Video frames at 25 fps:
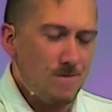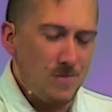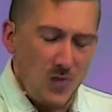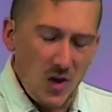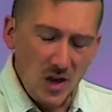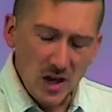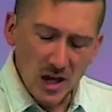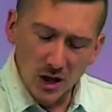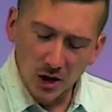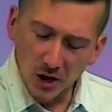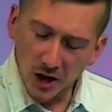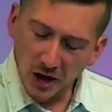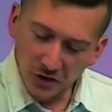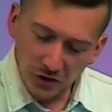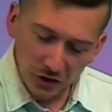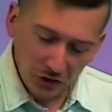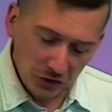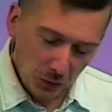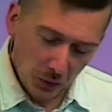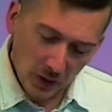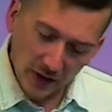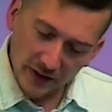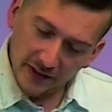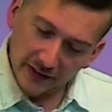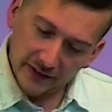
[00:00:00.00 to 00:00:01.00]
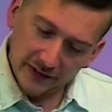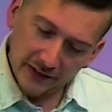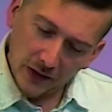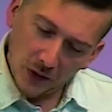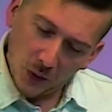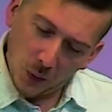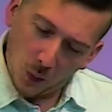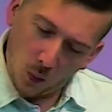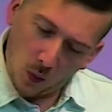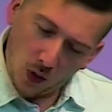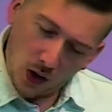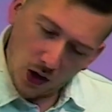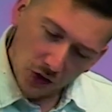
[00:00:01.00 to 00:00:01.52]
And look, I just wanted to say that
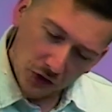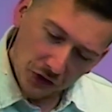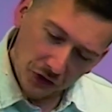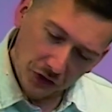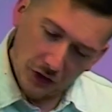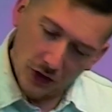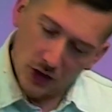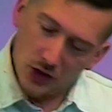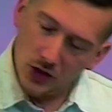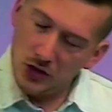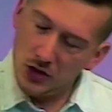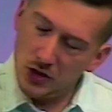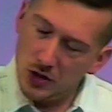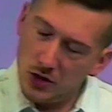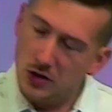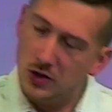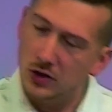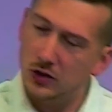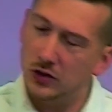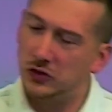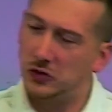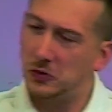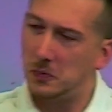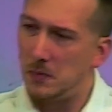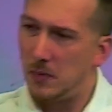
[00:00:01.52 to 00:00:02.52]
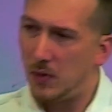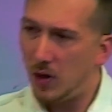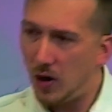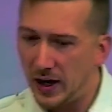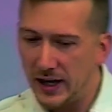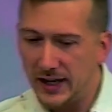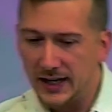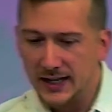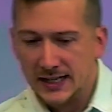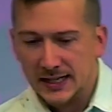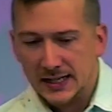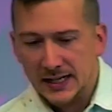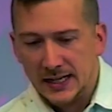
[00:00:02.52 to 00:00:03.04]
whilst the news
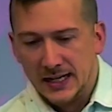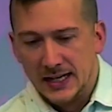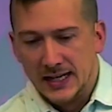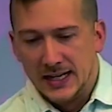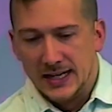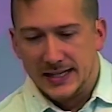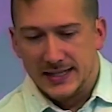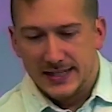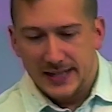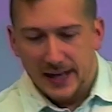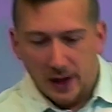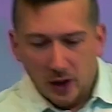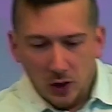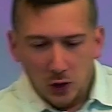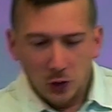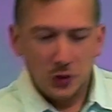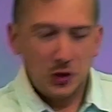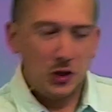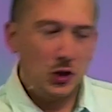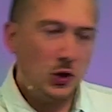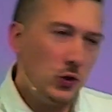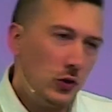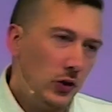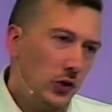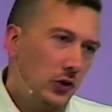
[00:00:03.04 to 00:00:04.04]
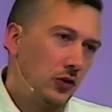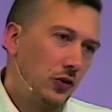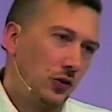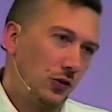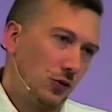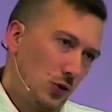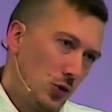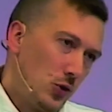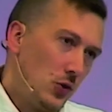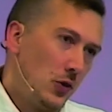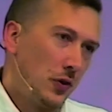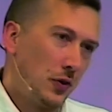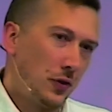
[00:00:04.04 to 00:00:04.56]
might tell you the
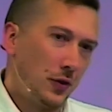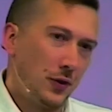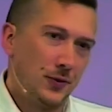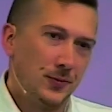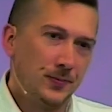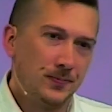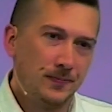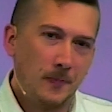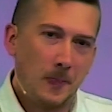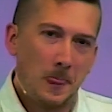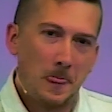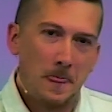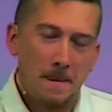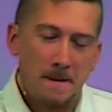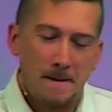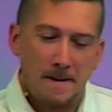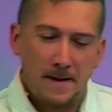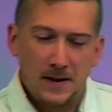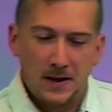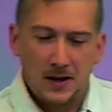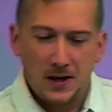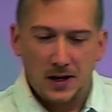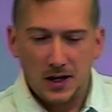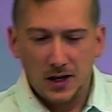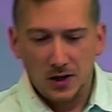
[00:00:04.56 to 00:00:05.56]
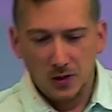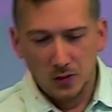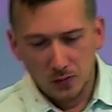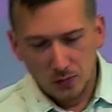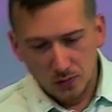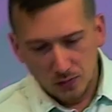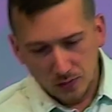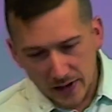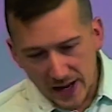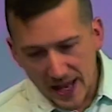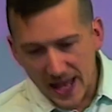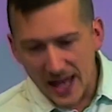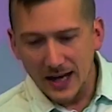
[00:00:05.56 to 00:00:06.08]
truth, it
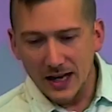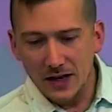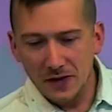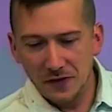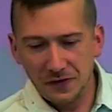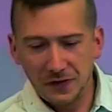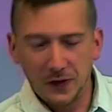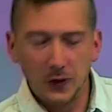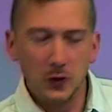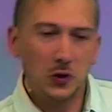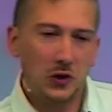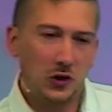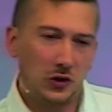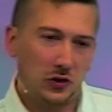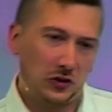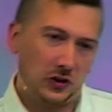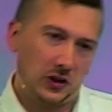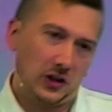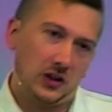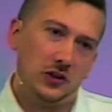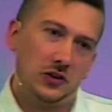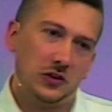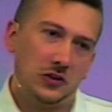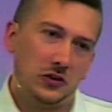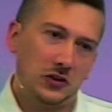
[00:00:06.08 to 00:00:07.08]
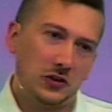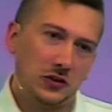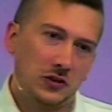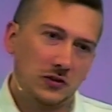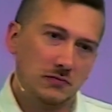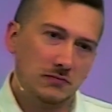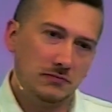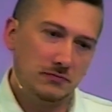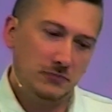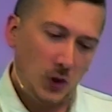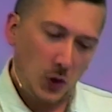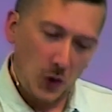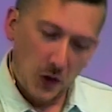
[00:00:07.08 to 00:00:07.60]
rarely focuses
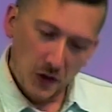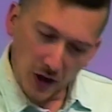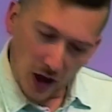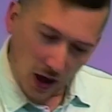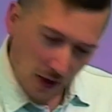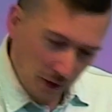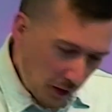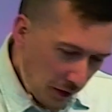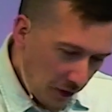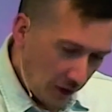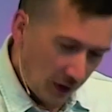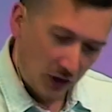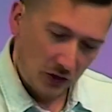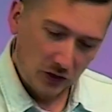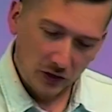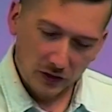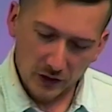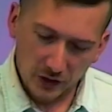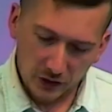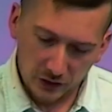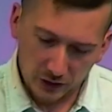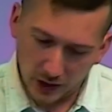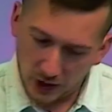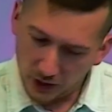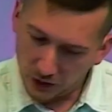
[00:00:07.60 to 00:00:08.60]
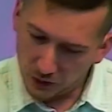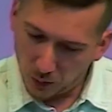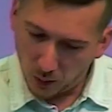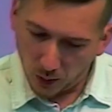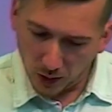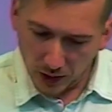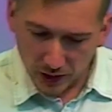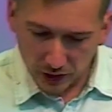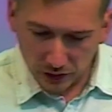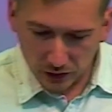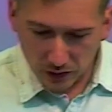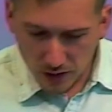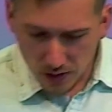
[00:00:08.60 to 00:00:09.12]
on other things in this list
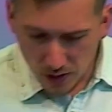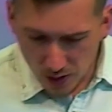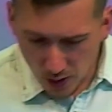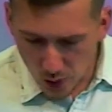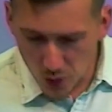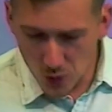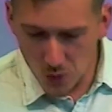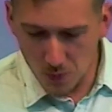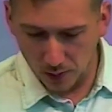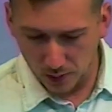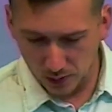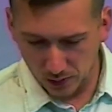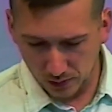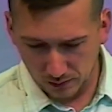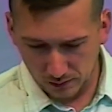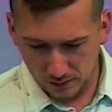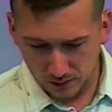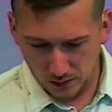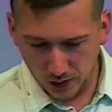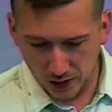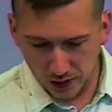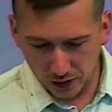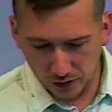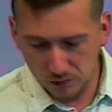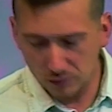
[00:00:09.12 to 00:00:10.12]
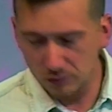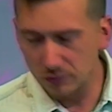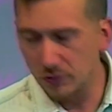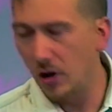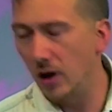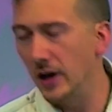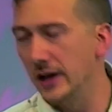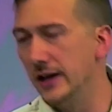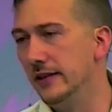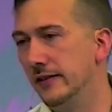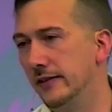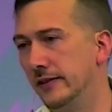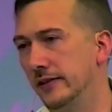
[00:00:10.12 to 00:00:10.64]
what is noble, what is
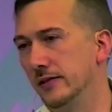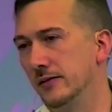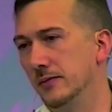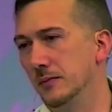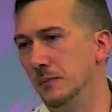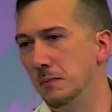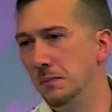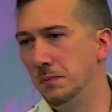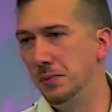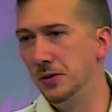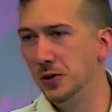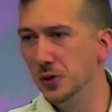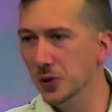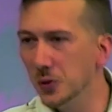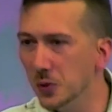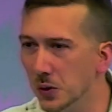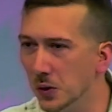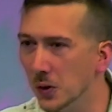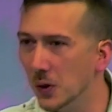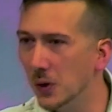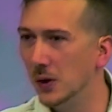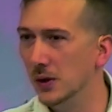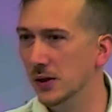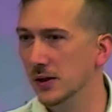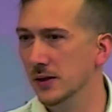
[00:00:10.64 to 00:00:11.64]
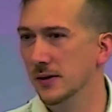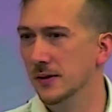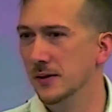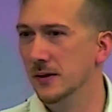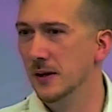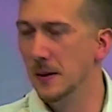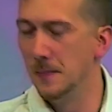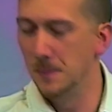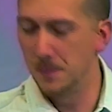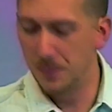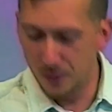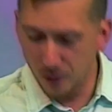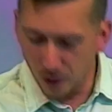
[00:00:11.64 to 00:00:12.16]
right, pure,
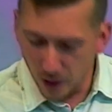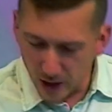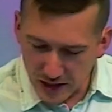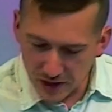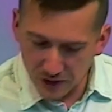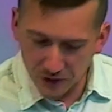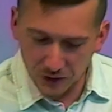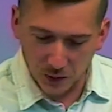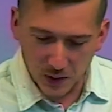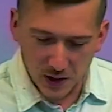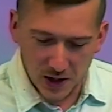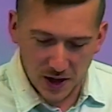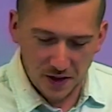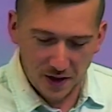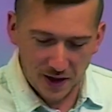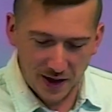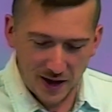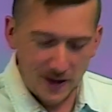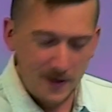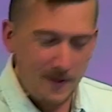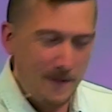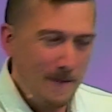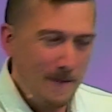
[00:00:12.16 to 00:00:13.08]
and praiseworthy.